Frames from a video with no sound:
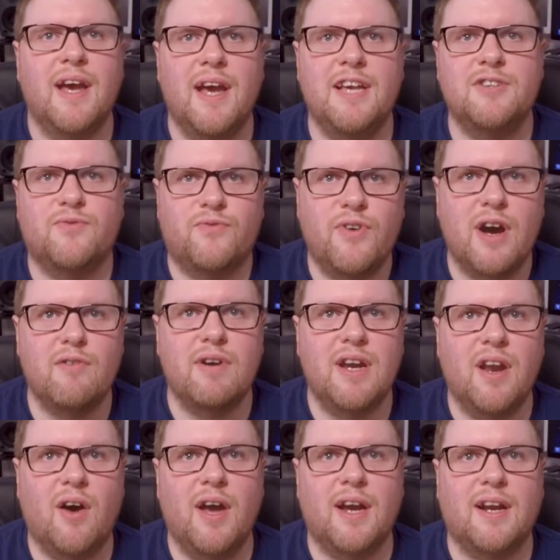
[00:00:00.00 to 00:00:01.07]
is very
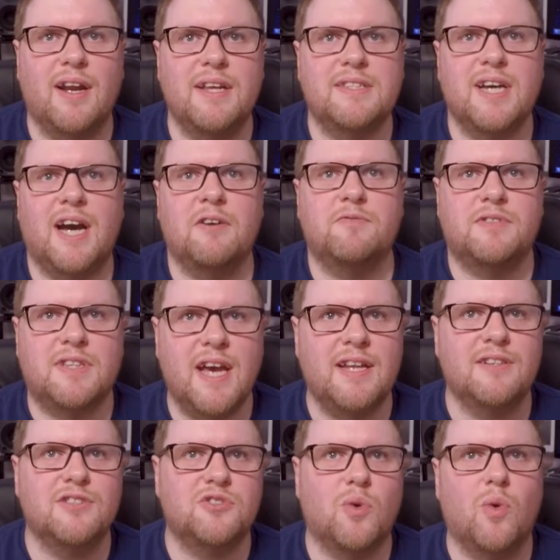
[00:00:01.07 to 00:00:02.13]
likely to have
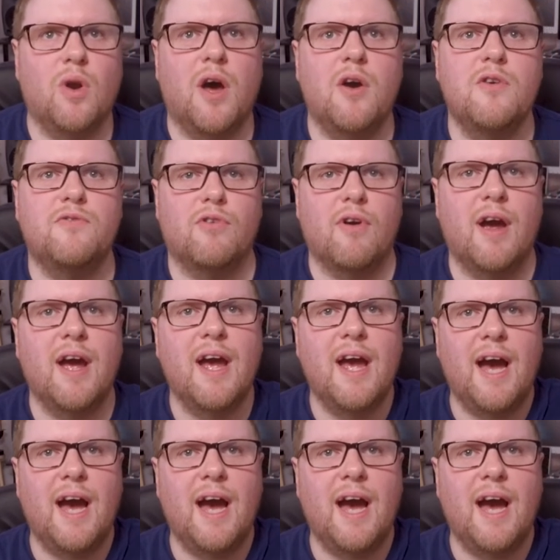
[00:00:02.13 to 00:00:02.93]
dents all over it.